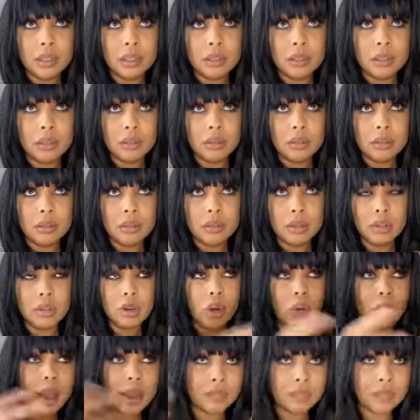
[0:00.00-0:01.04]
you don't
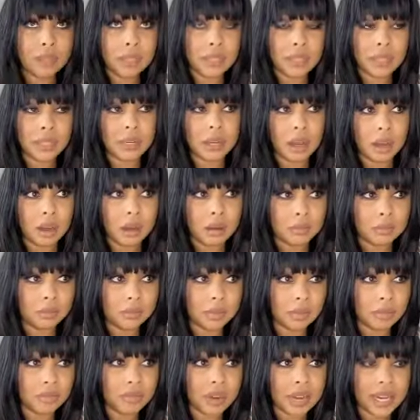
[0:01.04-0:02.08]
have the
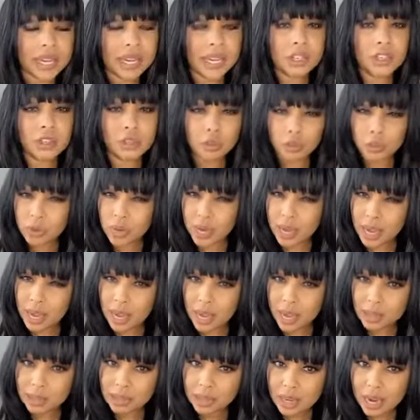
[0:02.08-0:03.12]
financial
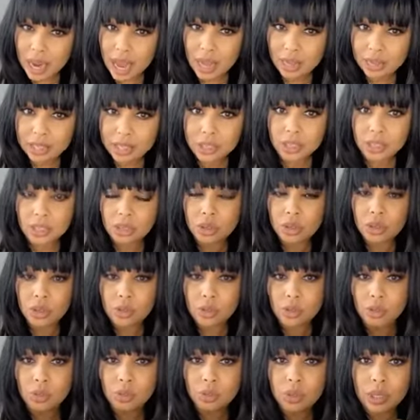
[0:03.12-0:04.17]
knowledge
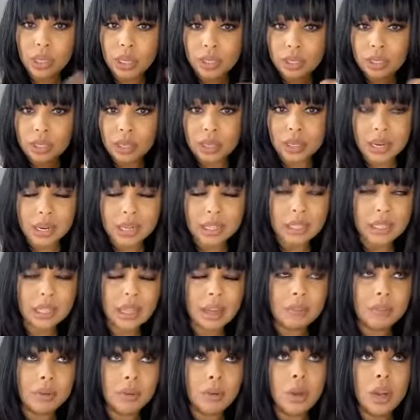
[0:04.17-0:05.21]
to get to the next
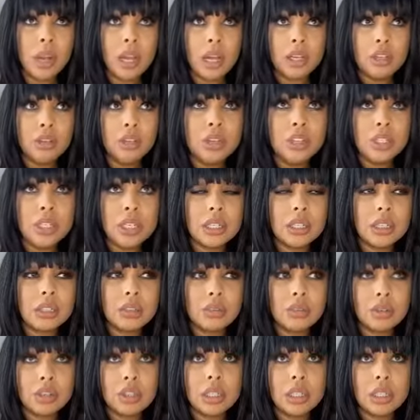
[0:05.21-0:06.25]
level, you
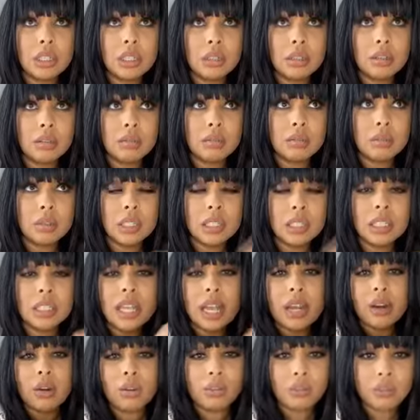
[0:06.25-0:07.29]
just
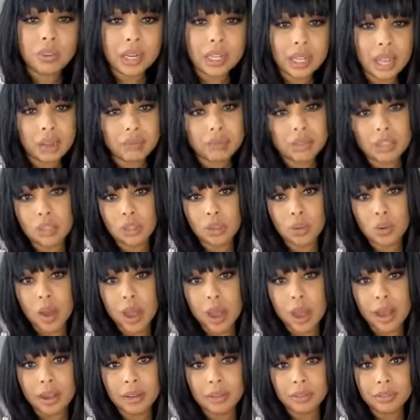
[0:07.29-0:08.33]
settle for the life that you
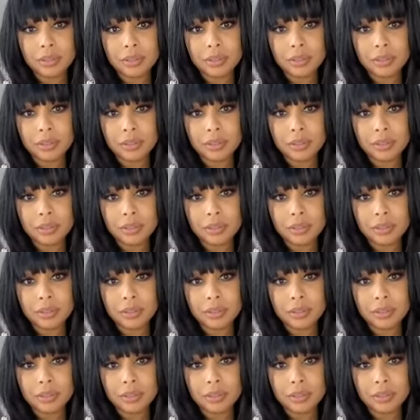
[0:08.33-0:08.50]
have.